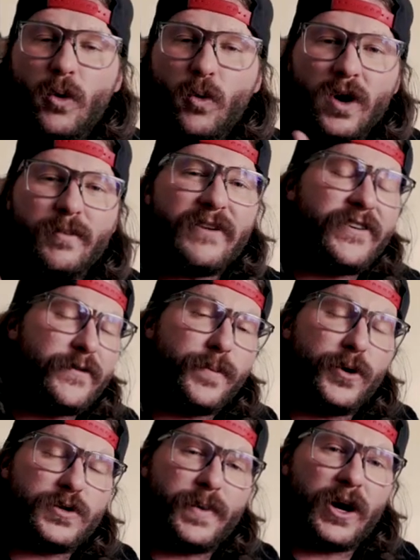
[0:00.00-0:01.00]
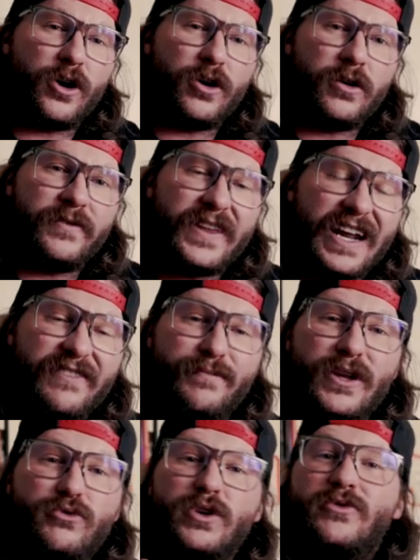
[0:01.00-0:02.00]
One of my favorite books by her that I've
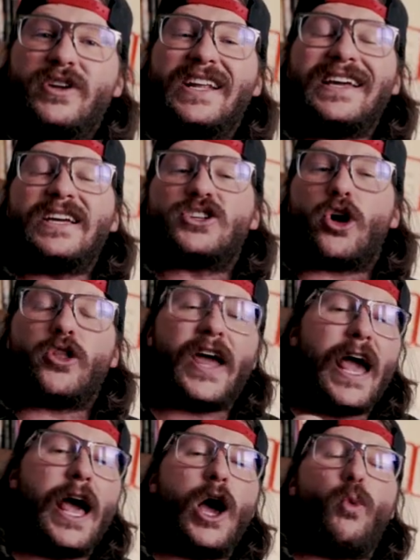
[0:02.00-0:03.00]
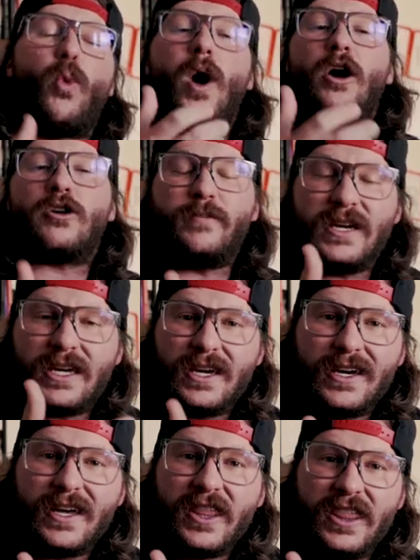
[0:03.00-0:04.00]
been rereading is called Welcoming
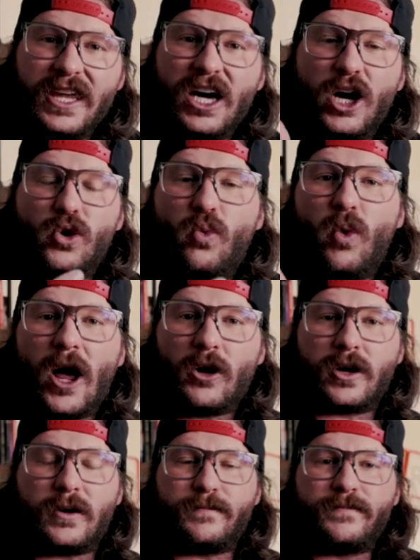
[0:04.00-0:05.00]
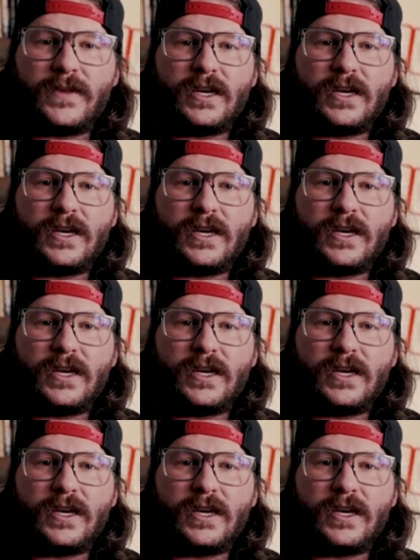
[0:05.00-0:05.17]
the Unwelcome.